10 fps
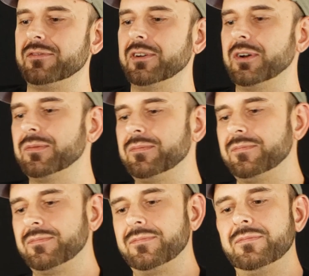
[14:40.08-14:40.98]
phone,
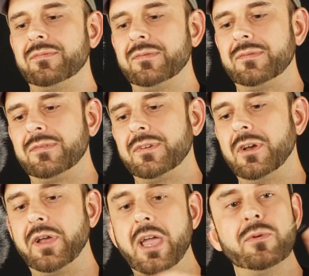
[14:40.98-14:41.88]

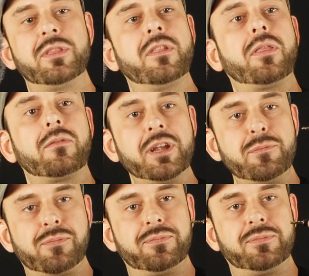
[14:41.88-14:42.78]
okay, with the
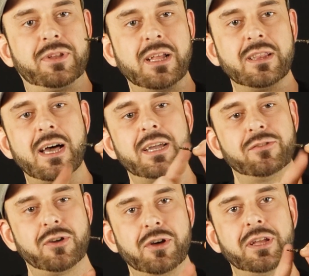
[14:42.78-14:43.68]
three
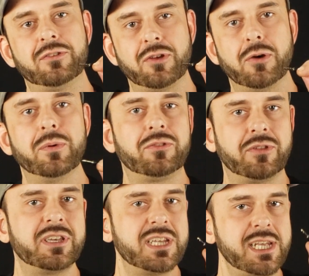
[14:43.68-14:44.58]
lines on it. So it's
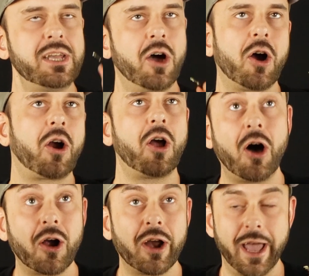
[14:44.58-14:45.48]
the
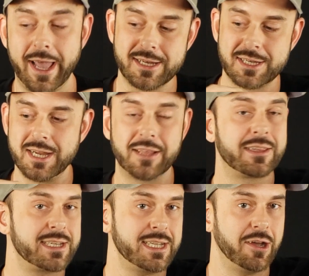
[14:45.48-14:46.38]
TRRS, not
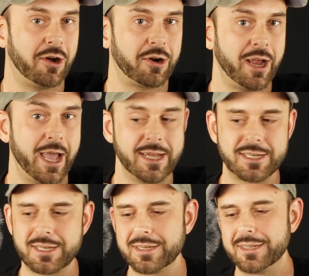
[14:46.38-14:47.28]
the
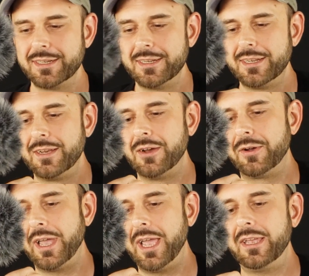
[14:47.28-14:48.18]
TRS,
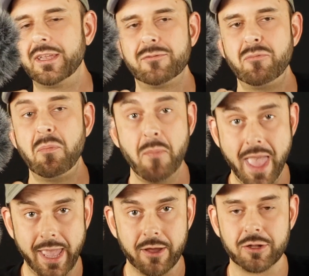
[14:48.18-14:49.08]
okay,
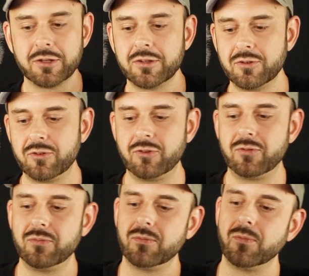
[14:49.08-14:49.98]
male
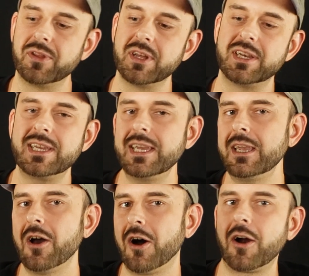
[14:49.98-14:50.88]
with the
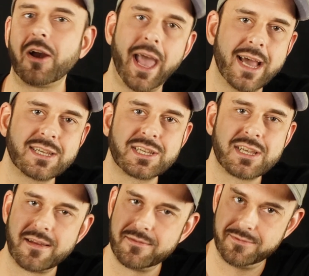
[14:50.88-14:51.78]

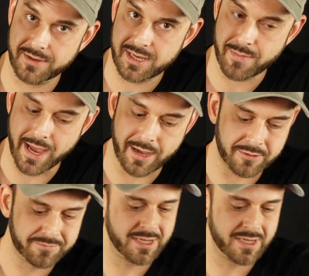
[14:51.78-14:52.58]
TRS female.